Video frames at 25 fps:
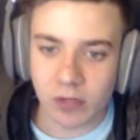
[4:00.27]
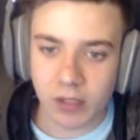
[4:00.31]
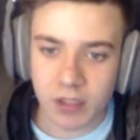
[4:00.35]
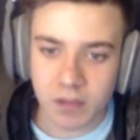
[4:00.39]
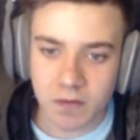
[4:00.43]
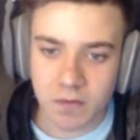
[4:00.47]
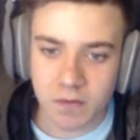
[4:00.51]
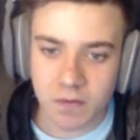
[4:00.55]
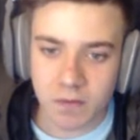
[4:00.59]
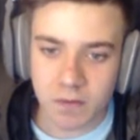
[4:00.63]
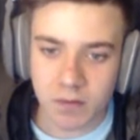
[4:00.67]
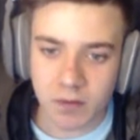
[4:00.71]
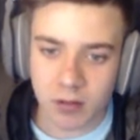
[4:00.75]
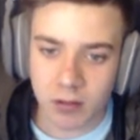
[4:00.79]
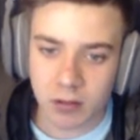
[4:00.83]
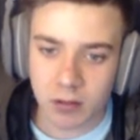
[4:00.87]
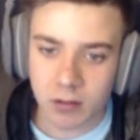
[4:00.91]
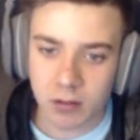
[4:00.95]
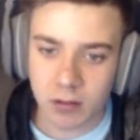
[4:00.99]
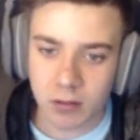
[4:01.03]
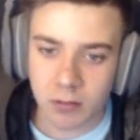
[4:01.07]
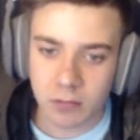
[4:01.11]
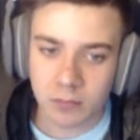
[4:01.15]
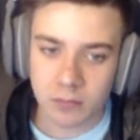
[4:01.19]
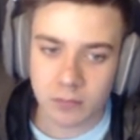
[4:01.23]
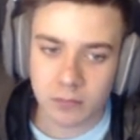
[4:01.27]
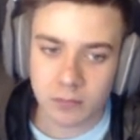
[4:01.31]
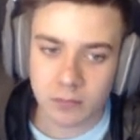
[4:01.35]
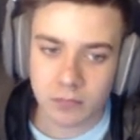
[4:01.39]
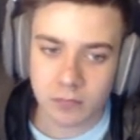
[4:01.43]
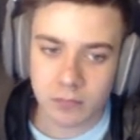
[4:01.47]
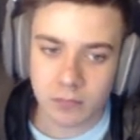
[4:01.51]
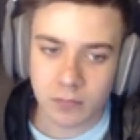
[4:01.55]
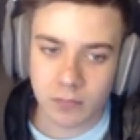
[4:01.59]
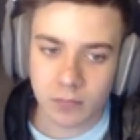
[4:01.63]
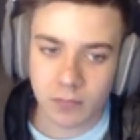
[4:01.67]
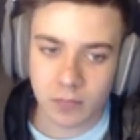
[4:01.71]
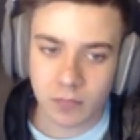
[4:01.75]
live,
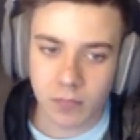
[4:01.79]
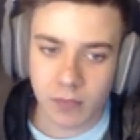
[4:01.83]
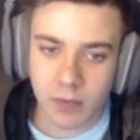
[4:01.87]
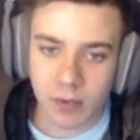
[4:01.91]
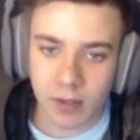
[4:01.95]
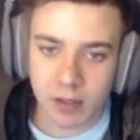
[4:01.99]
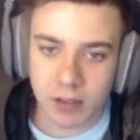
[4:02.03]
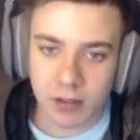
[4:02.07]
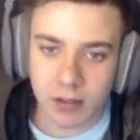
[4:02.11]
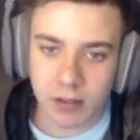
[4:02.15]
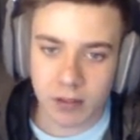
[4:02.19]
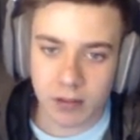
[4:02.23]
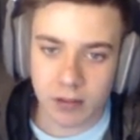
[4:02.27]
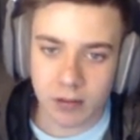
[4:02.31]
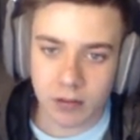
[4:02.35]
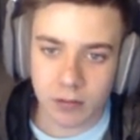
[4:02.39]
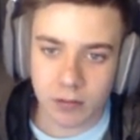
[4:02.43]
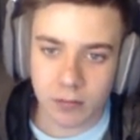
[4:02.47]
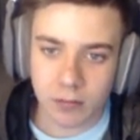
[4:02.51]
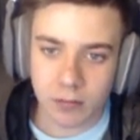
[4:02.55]
like,